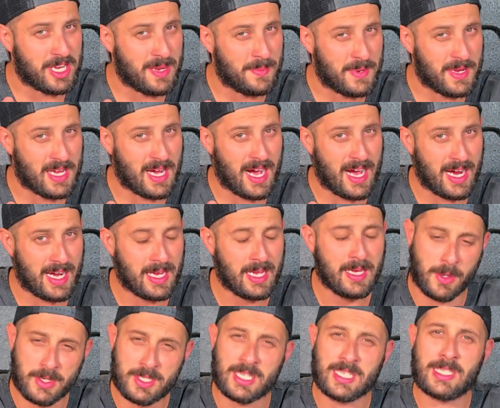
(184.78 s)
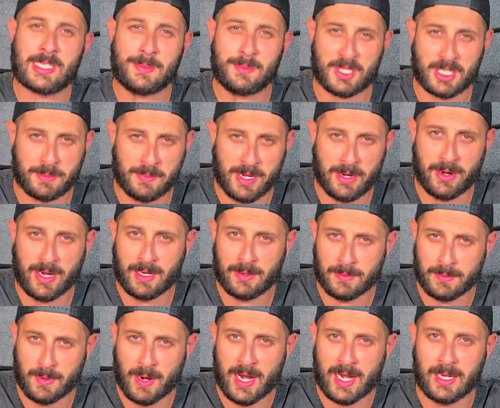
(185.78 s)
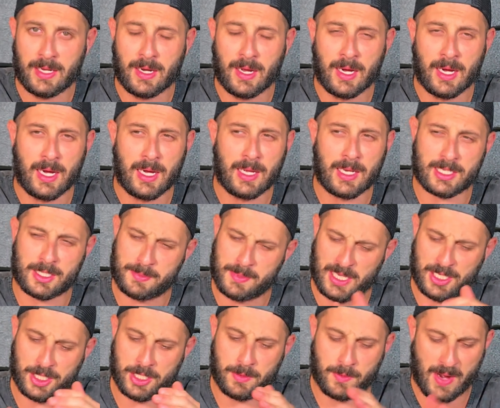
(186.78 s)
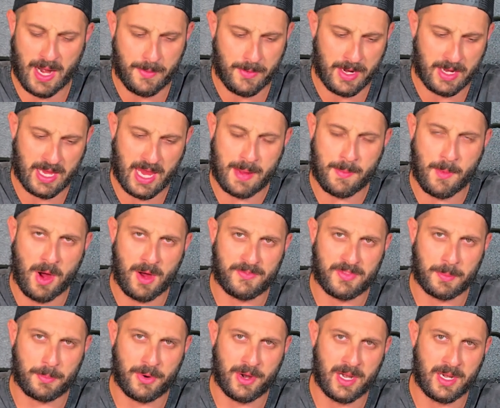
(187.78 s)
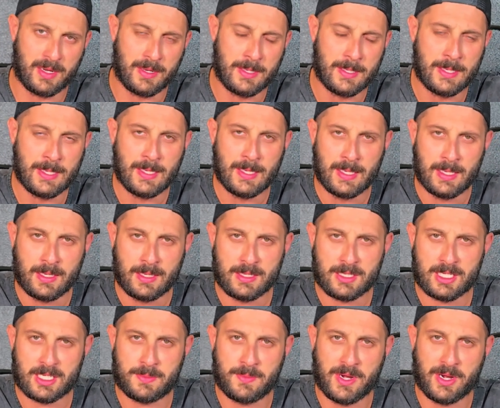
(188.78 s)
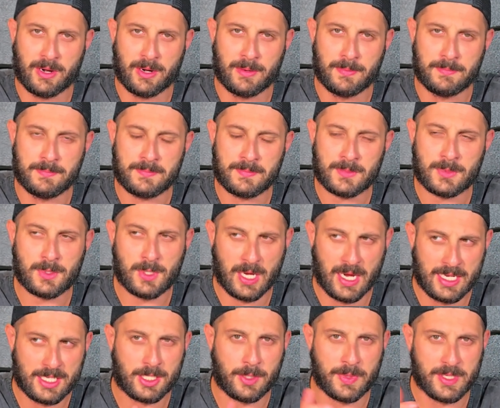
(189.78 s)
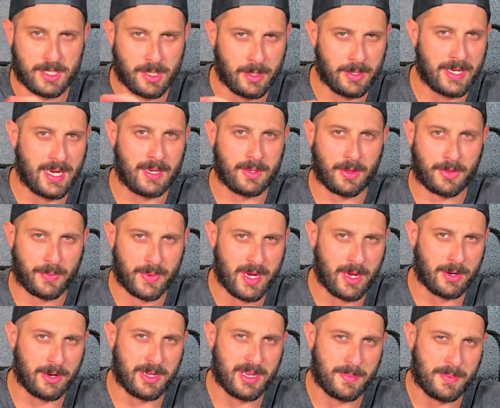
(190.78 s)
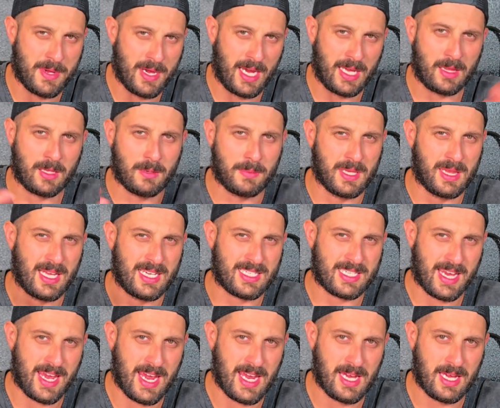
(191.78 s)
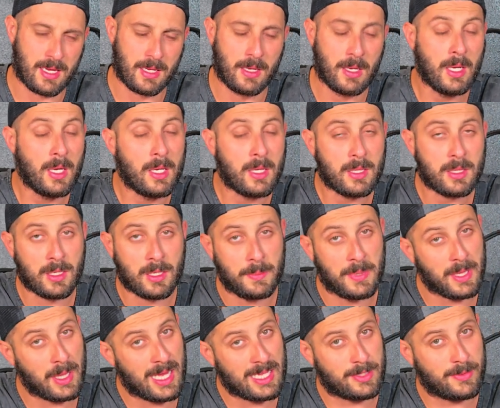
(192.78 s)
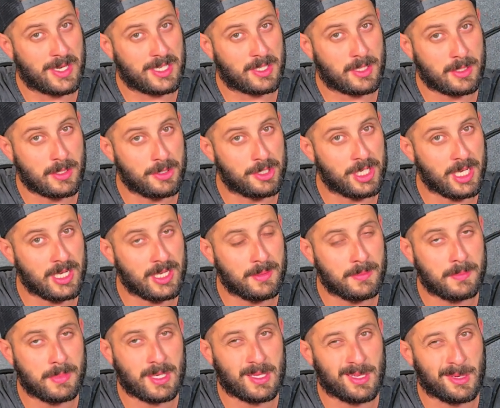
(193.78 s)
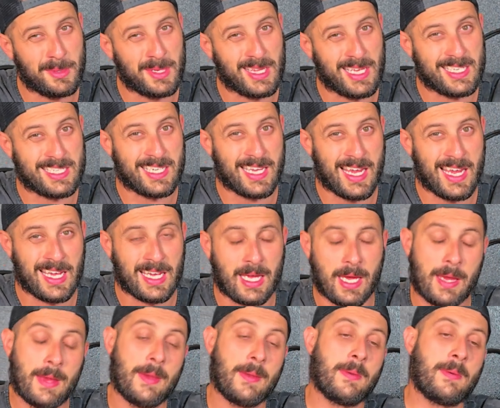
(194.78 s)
DPI, noticing some smearing, right? Uh, especially right when it came off the print, smeared. Okay, so we turned down to 300 DPI, a little bit less ink, a little bit less resolution, but a little bit less ink.